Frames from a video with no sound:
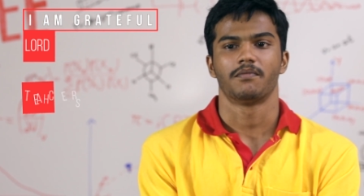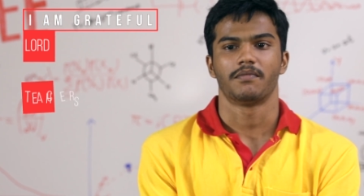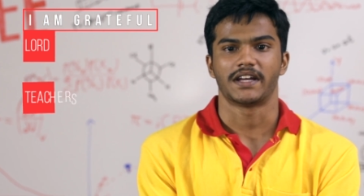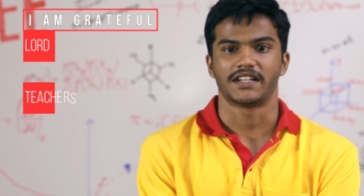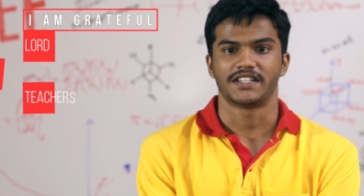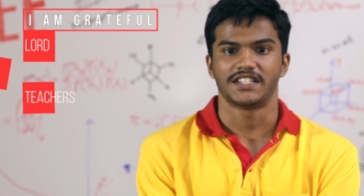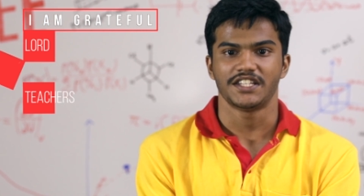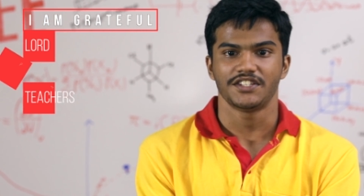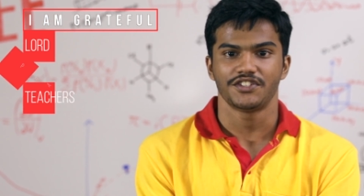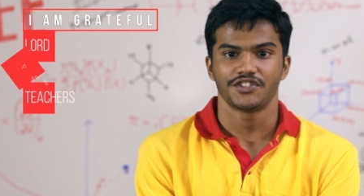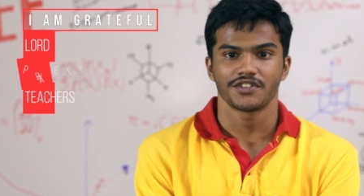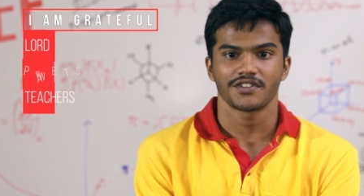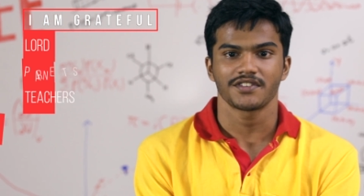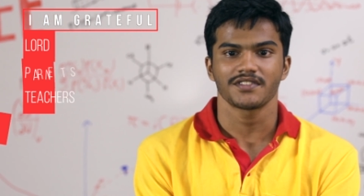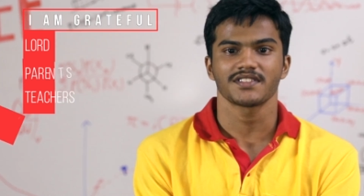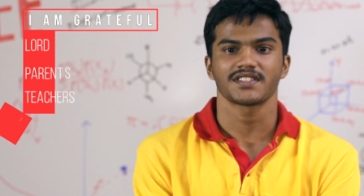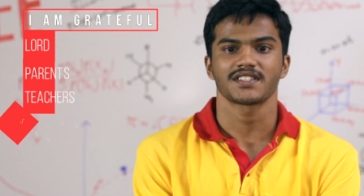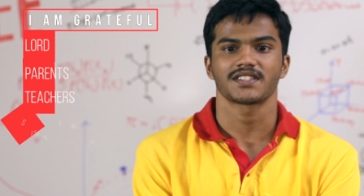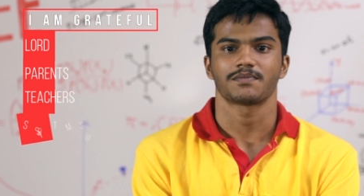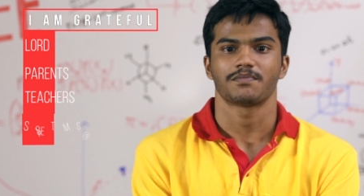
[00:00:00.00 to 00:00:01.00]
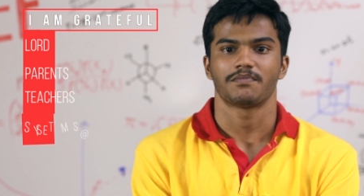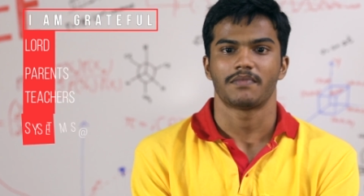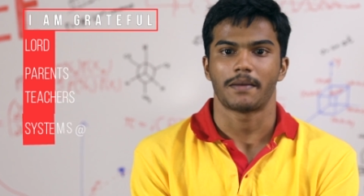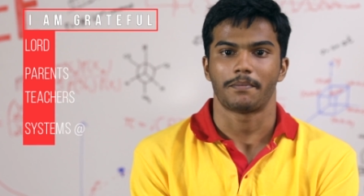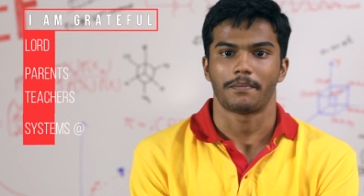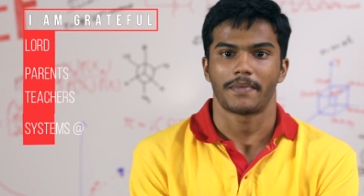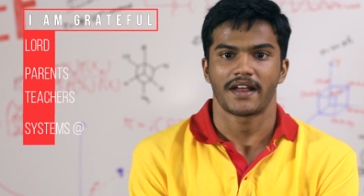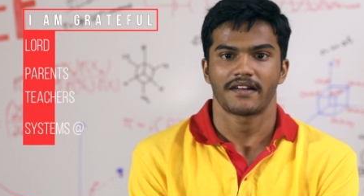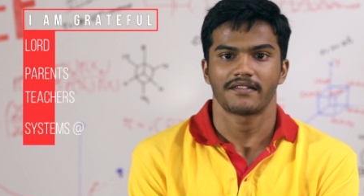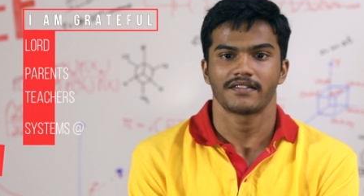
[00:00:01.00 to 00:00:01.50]
my teachers, my
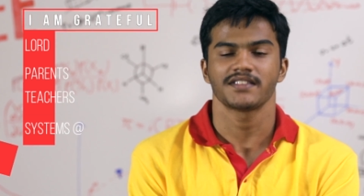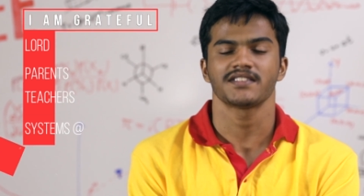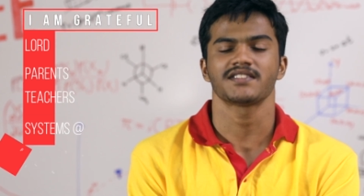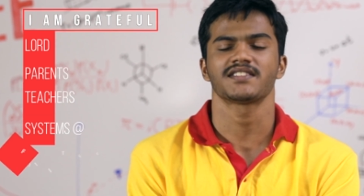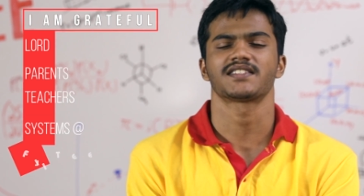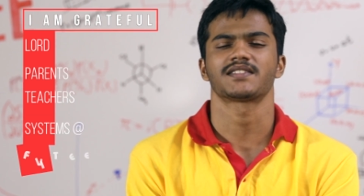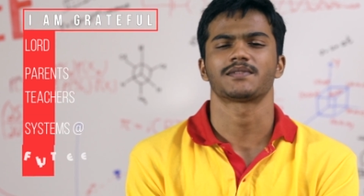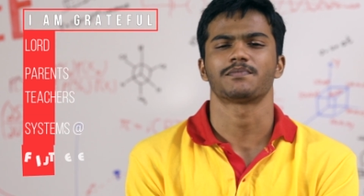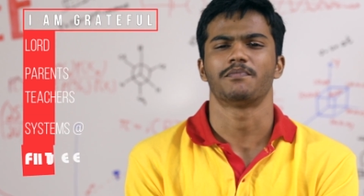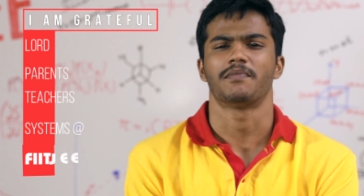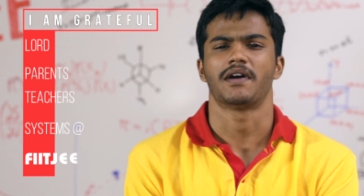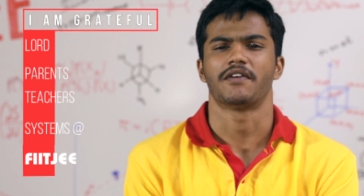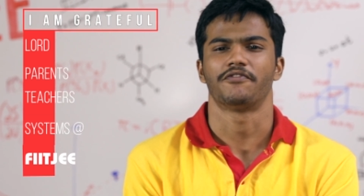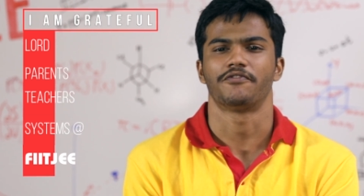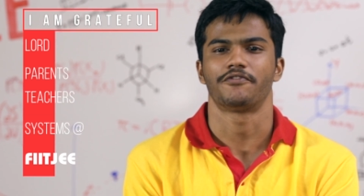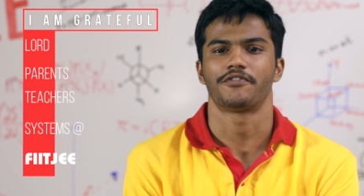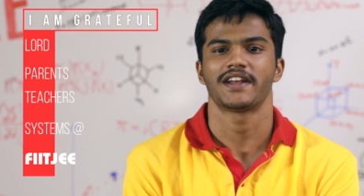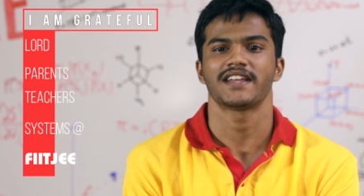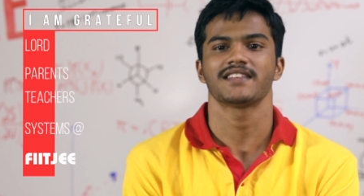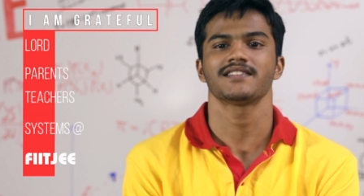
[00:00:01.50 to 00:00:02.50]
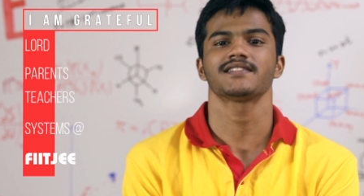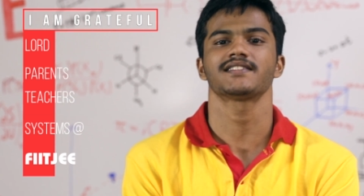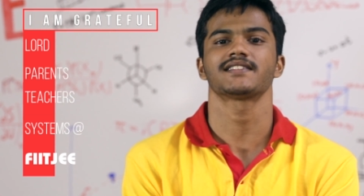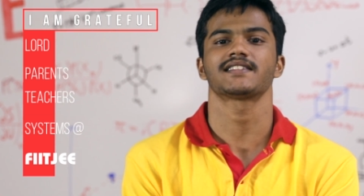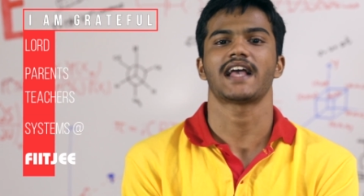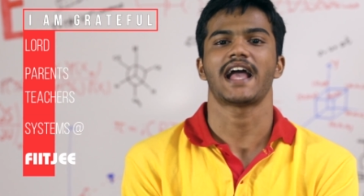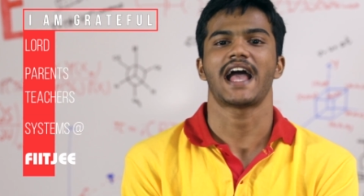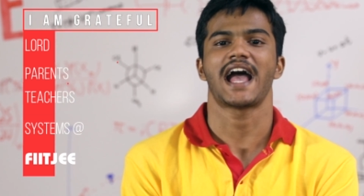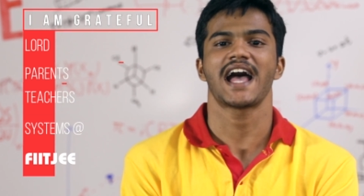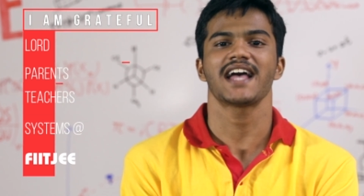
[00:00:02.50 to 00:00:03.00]
parents, my
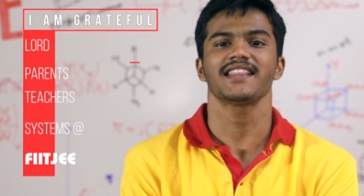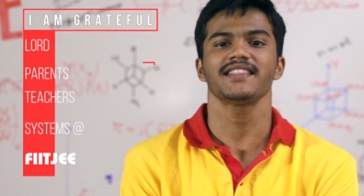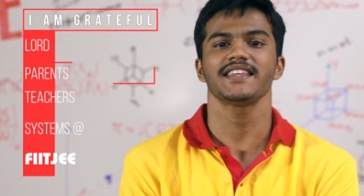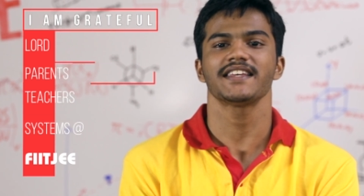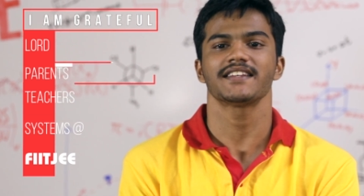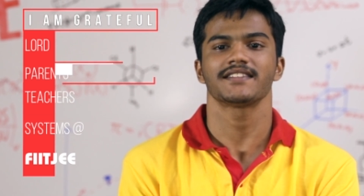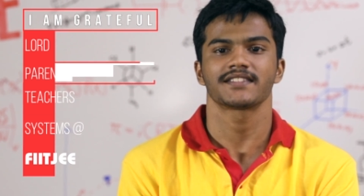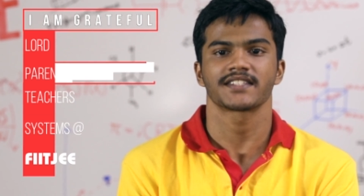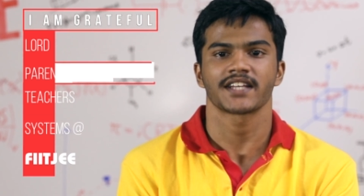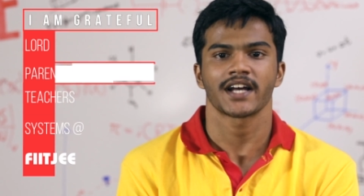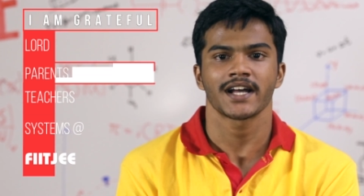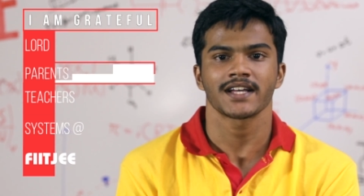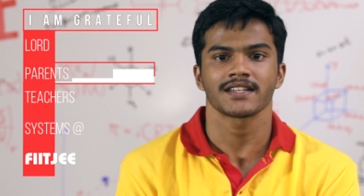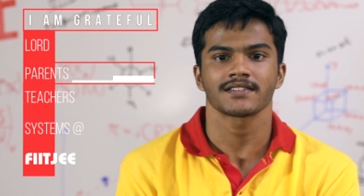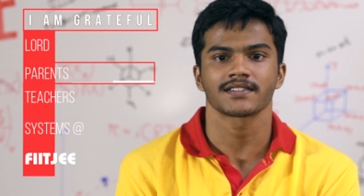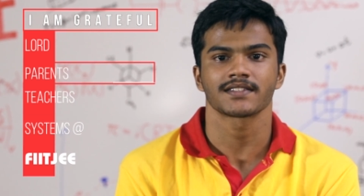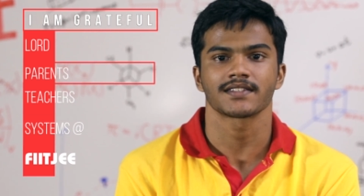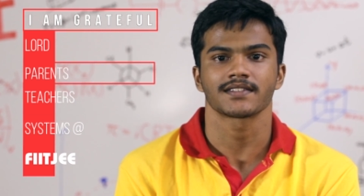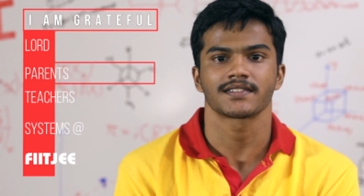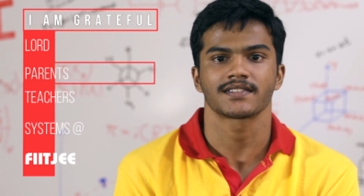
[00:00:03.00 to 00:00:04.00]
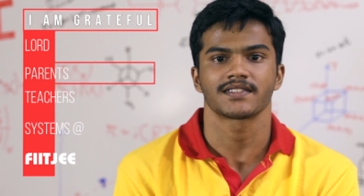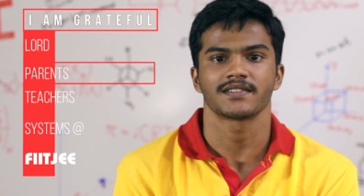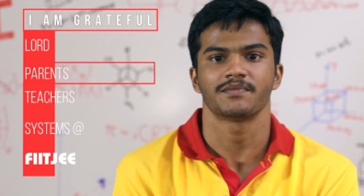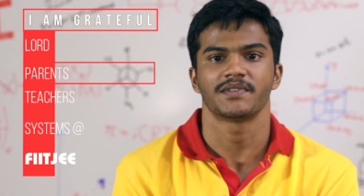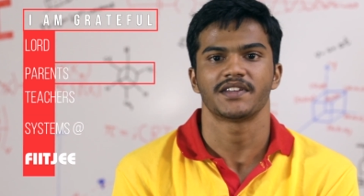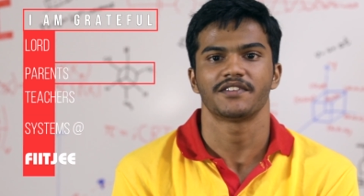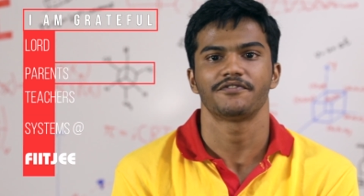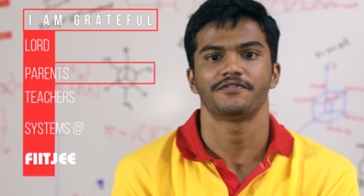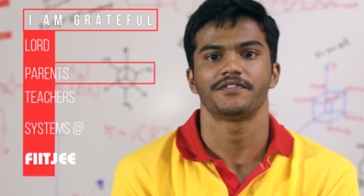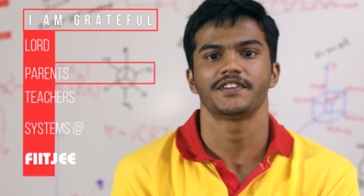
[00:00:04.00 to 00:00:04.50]
friends, and the entire system
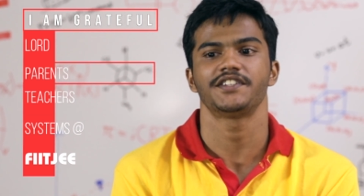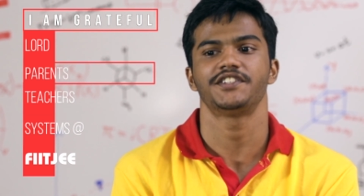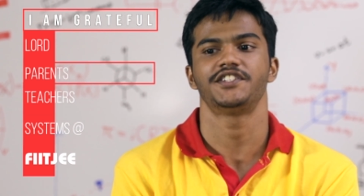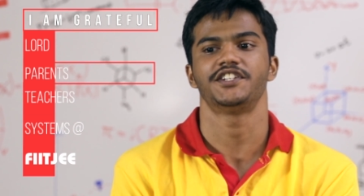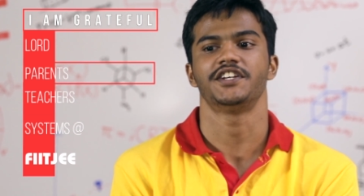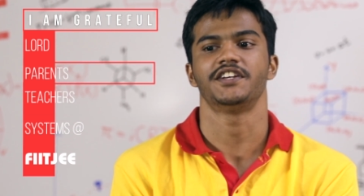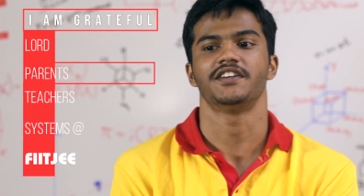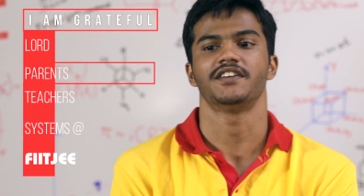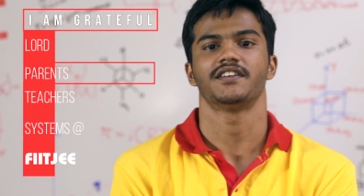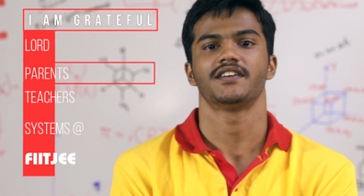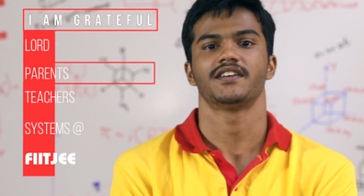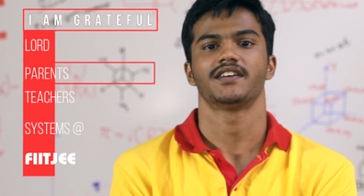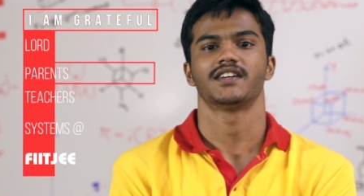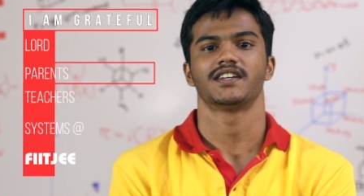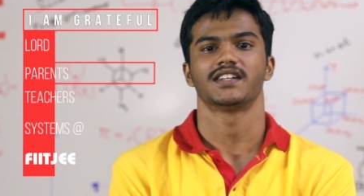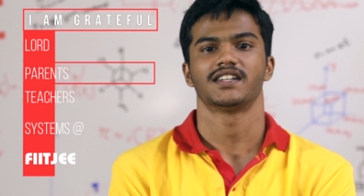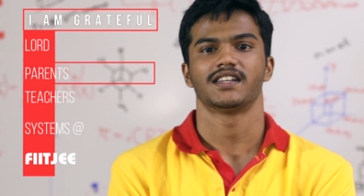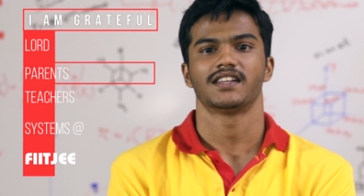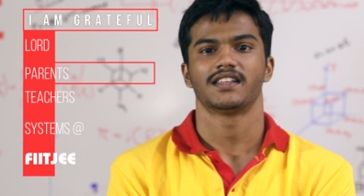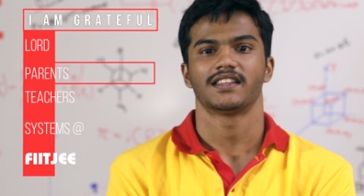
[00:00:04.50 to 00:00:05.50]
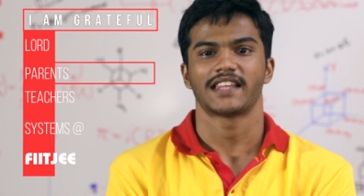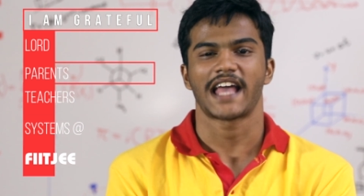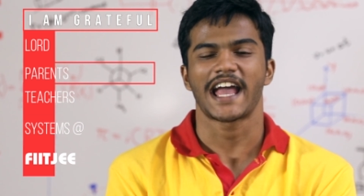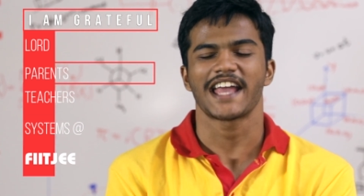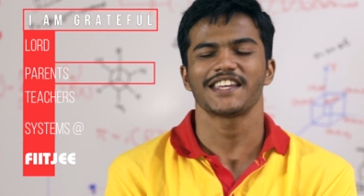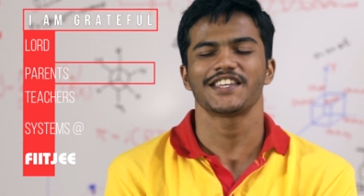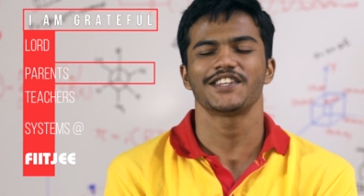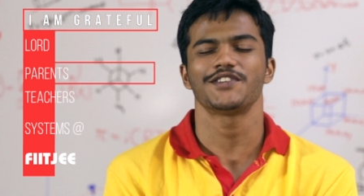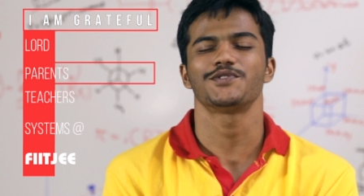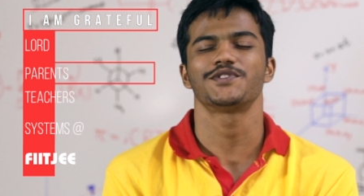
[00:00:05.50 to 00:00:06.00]
in FIITJEE.
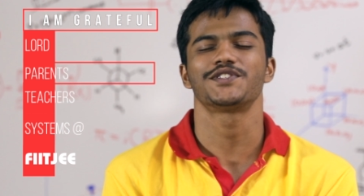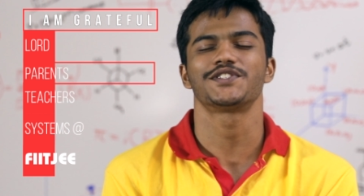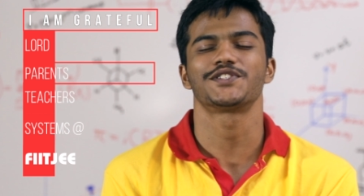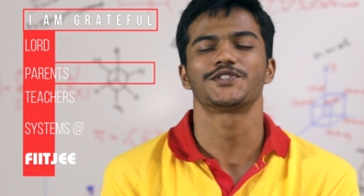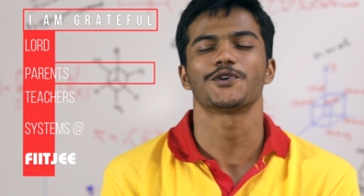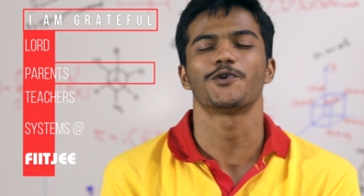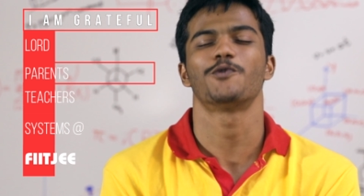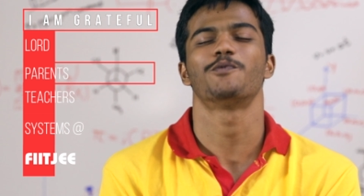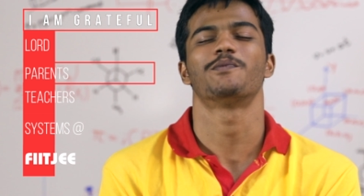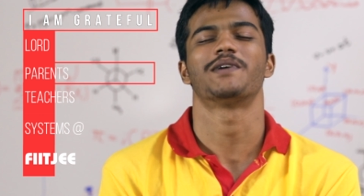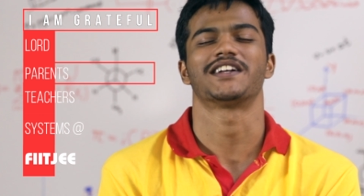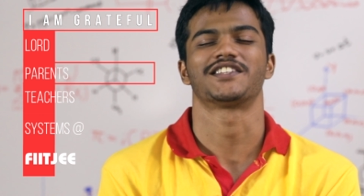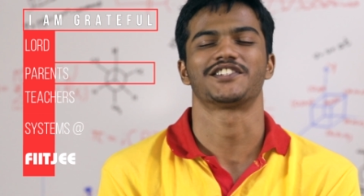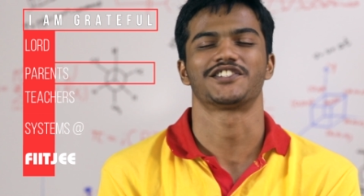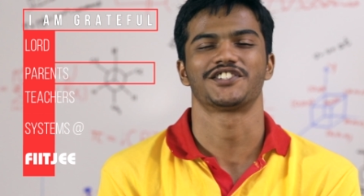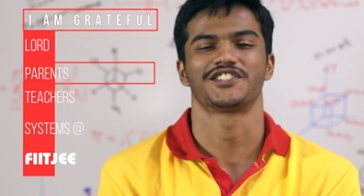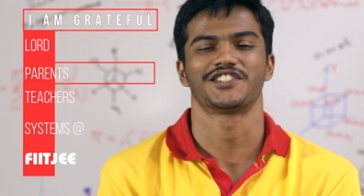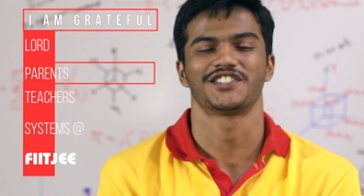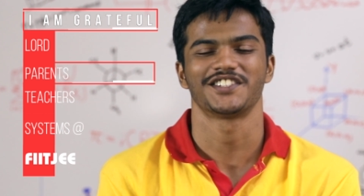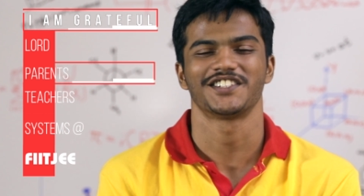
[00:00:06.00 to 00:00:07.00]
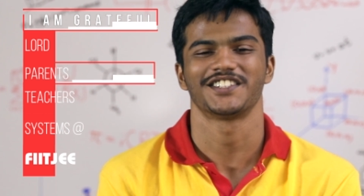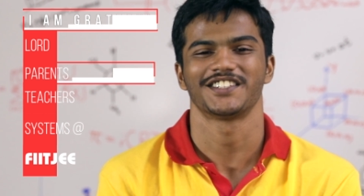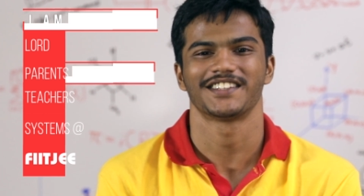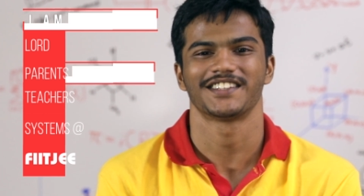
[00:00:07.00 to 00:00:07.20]
Thank you so much.